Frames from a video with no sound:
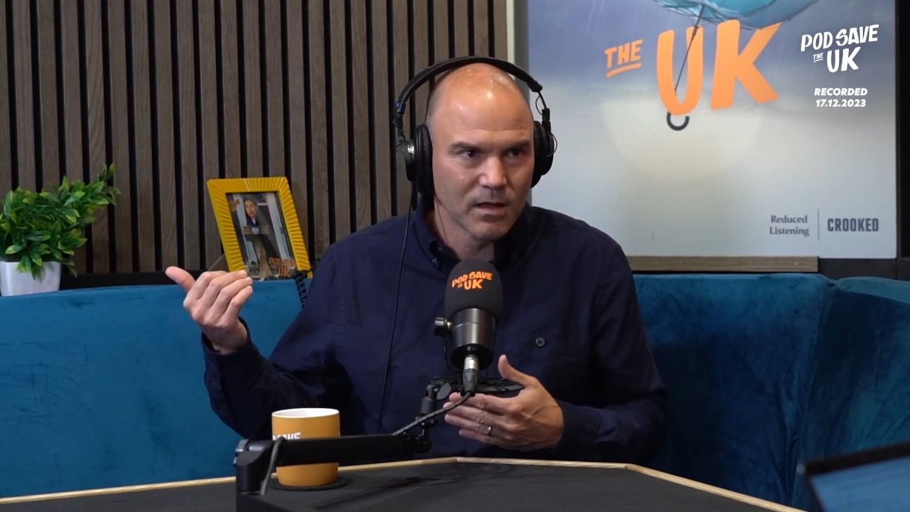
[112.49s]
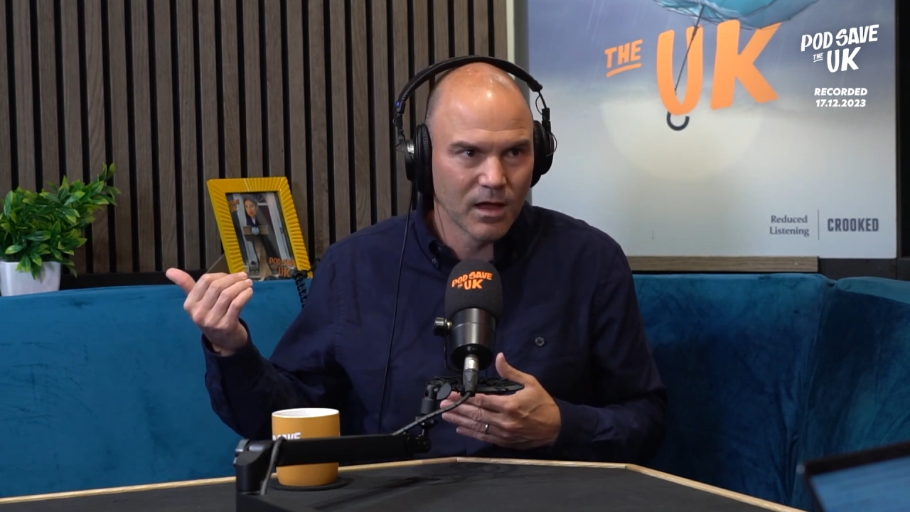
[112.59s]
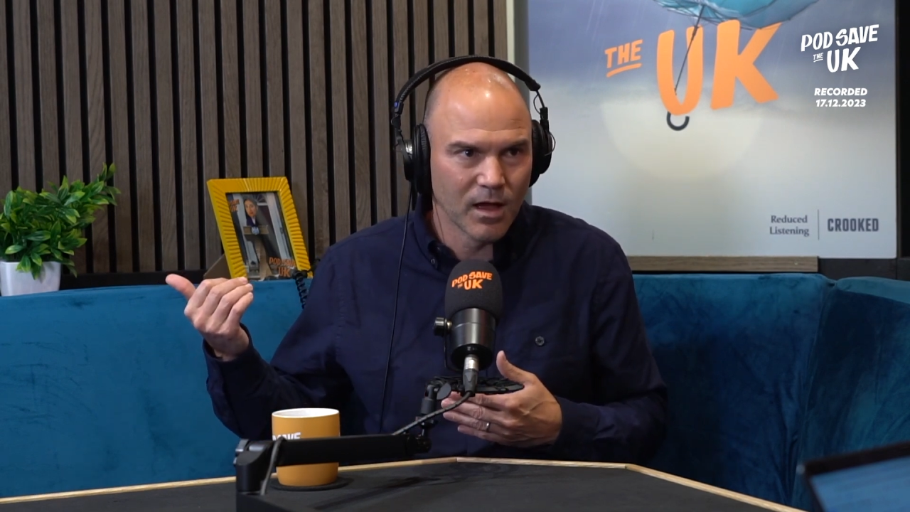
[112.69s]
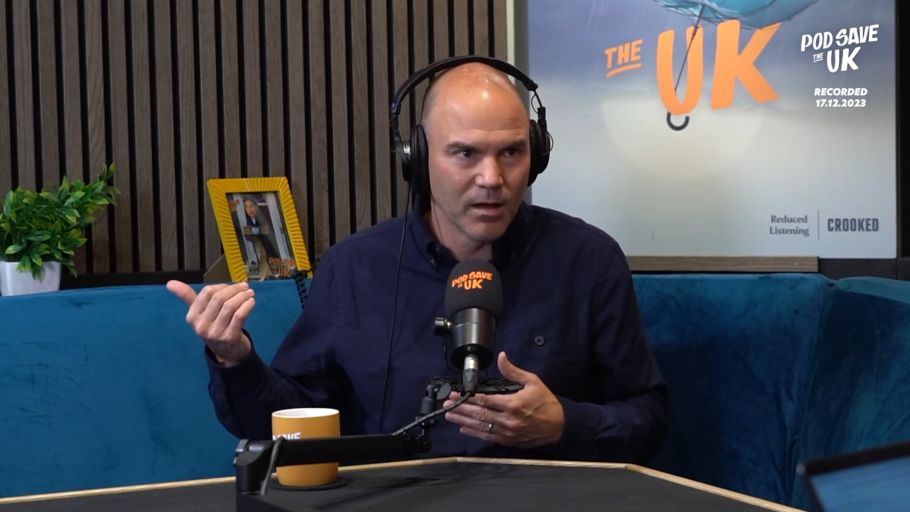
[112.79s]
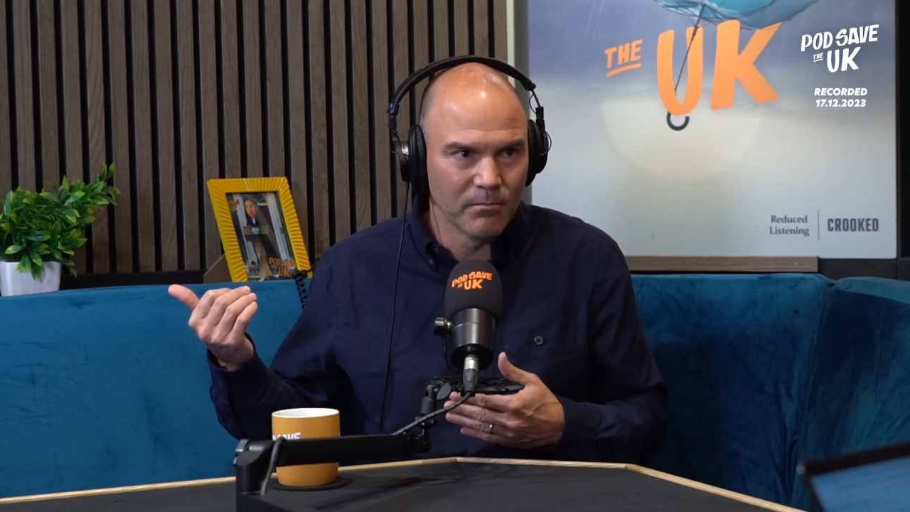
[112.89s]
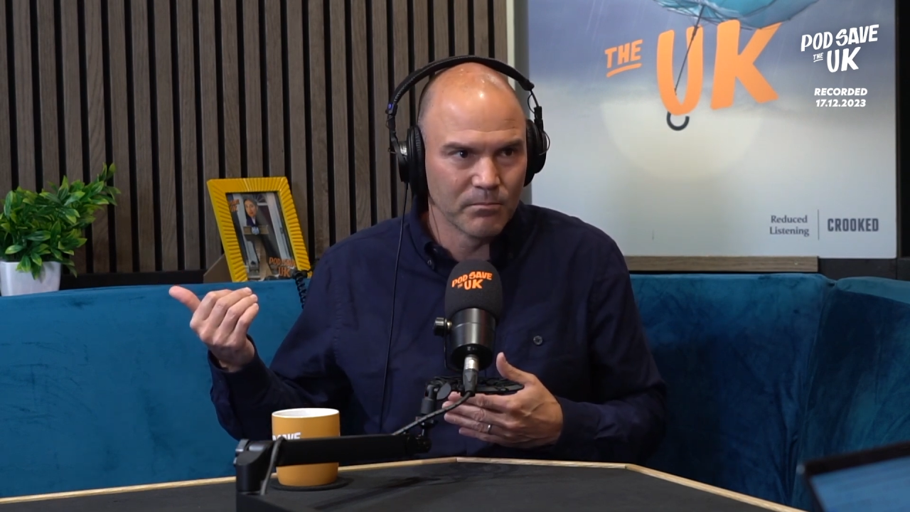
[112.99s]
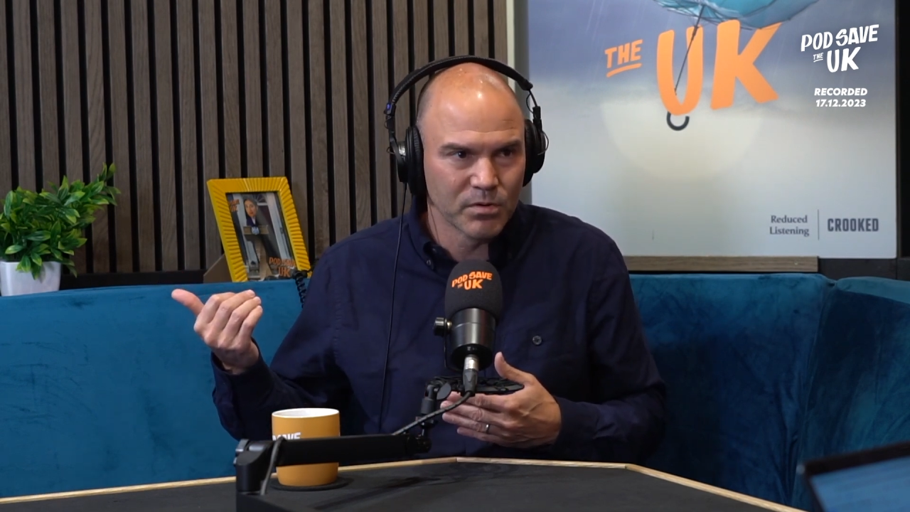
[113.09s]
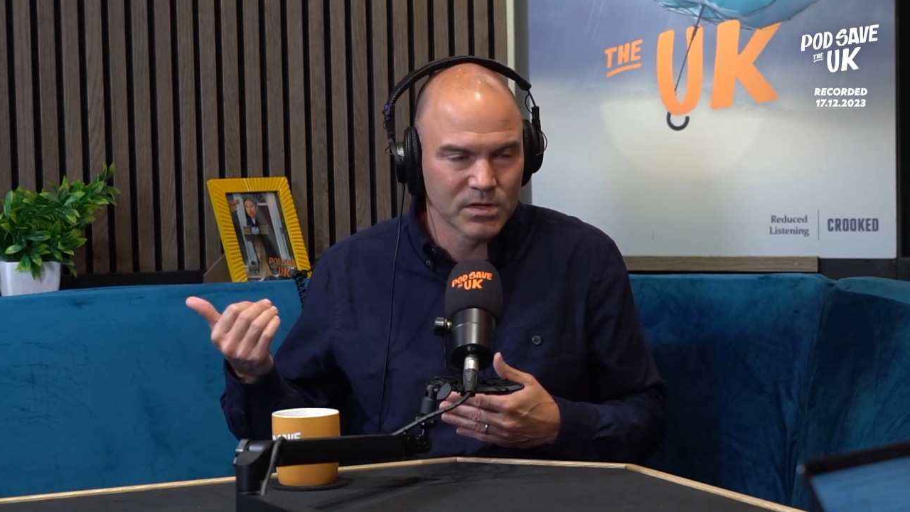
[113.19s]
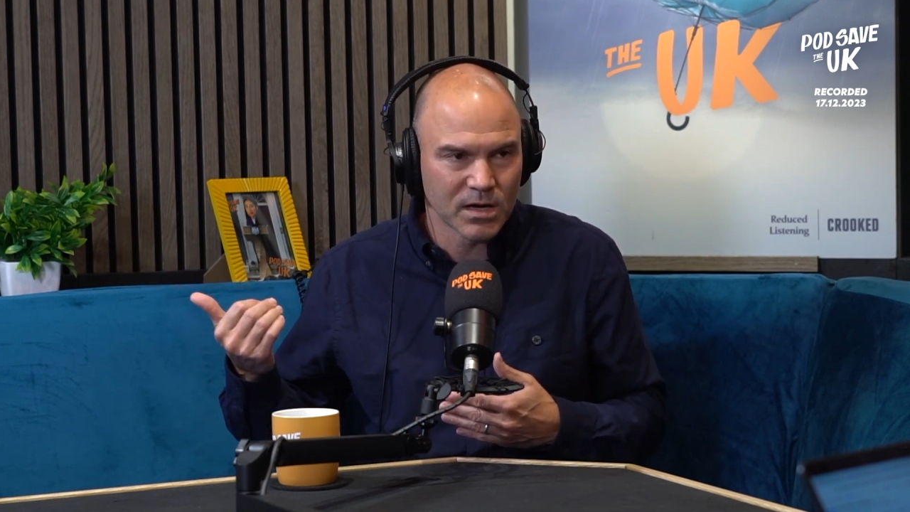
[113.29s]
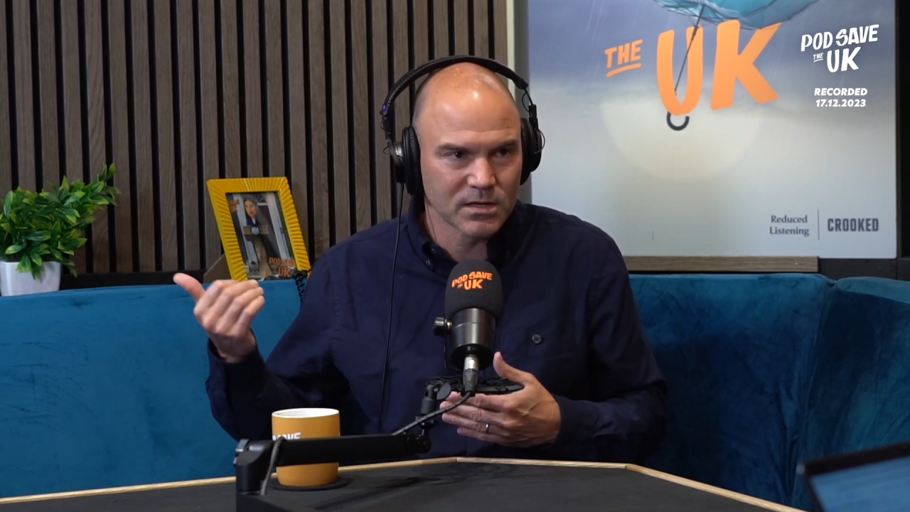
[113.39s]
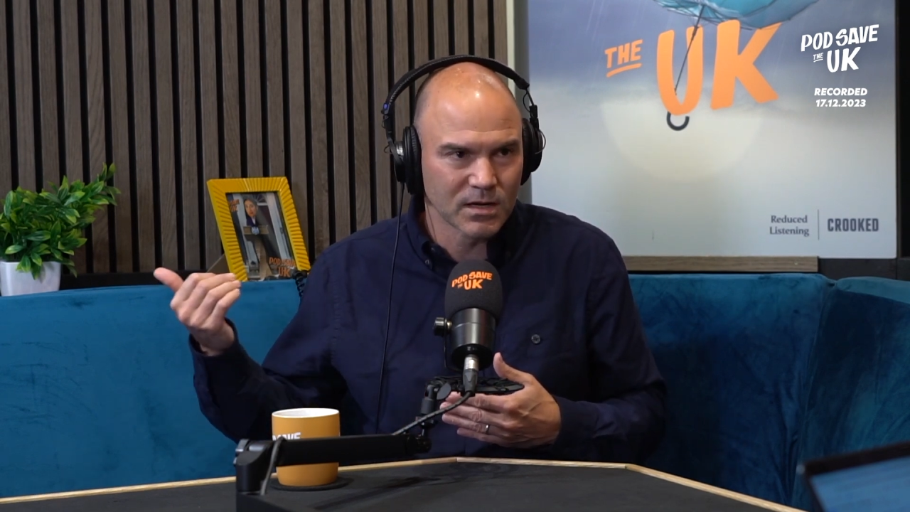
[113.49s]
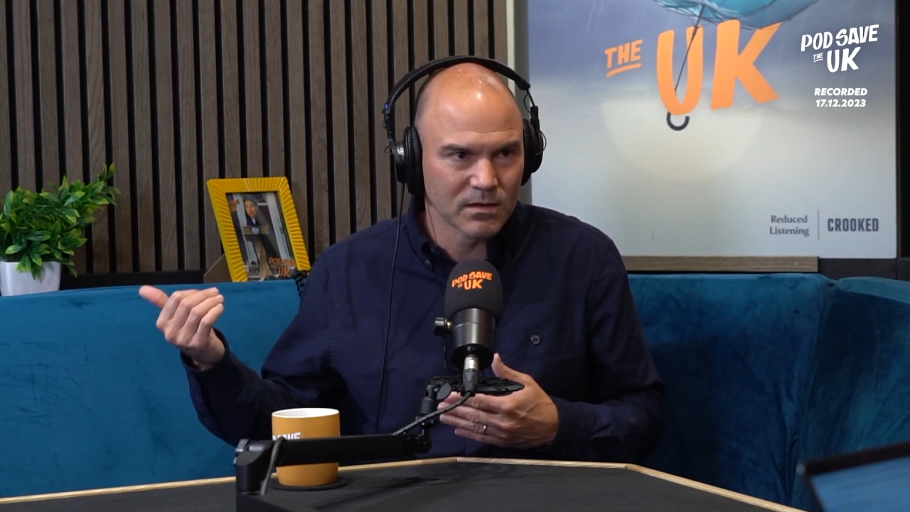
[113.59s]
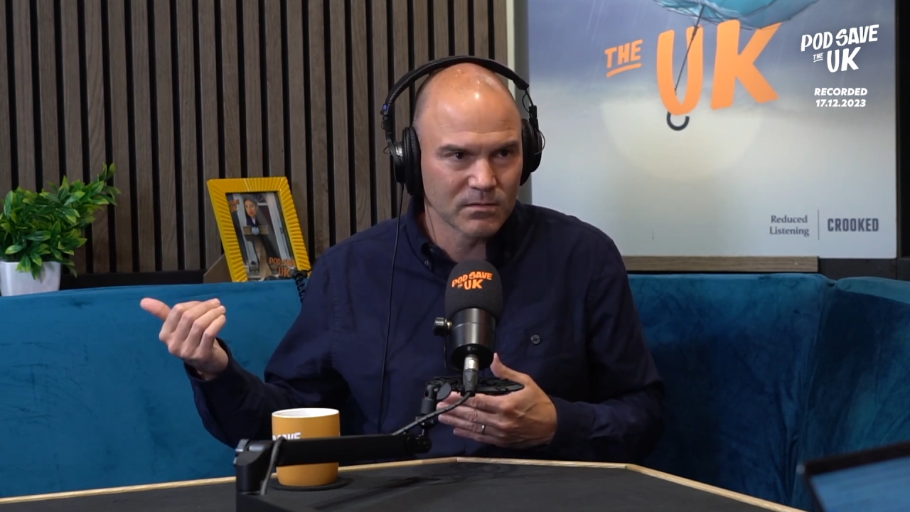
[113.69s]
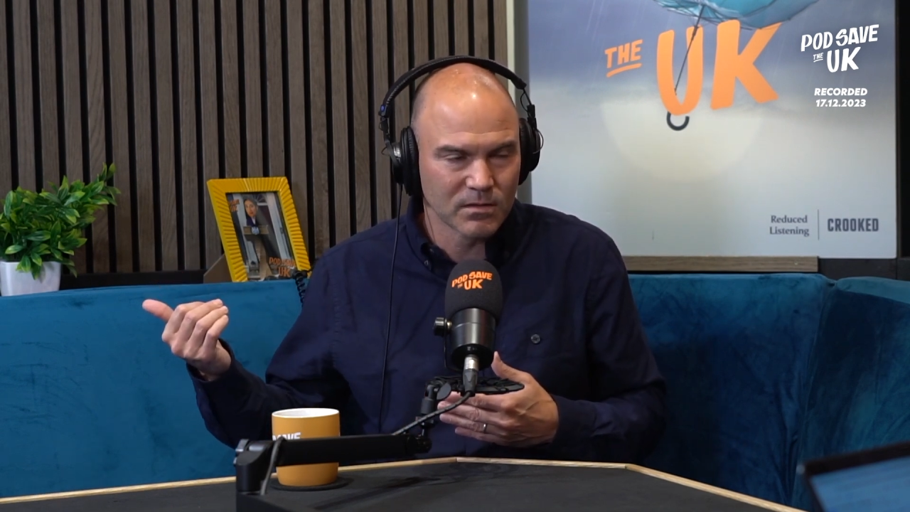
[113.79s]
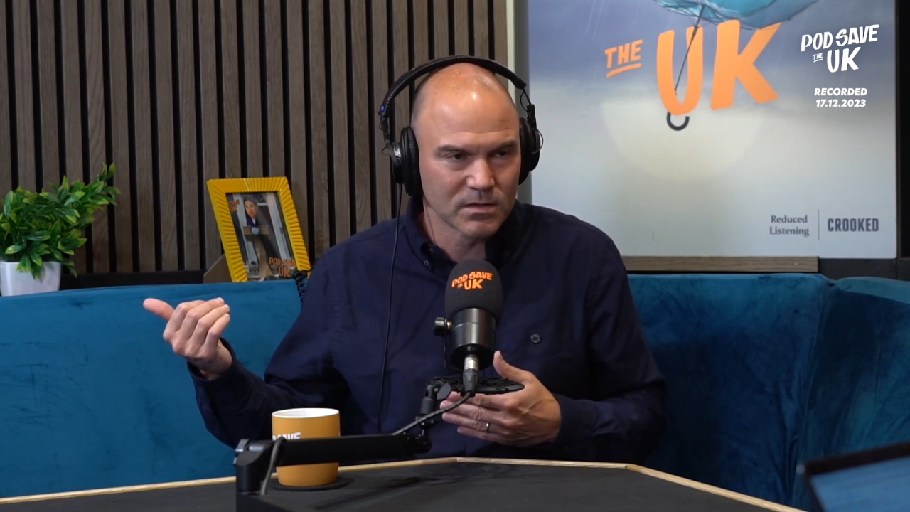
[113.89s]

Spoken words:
protecting